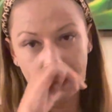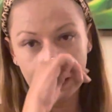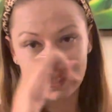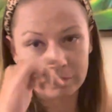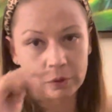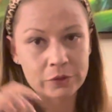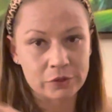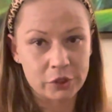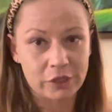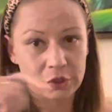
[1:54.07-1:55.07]
And I'm also
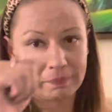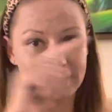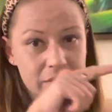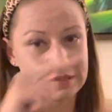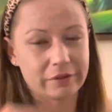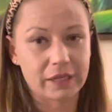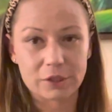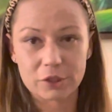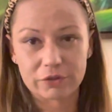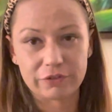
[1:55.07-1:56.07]
changing my
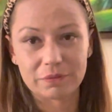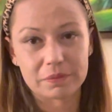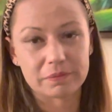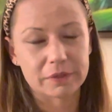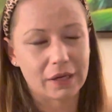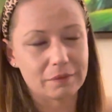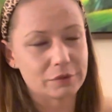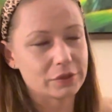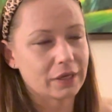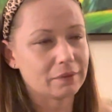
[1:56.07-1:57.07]
dislocation from time
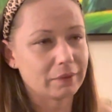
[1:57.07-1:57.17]
to time,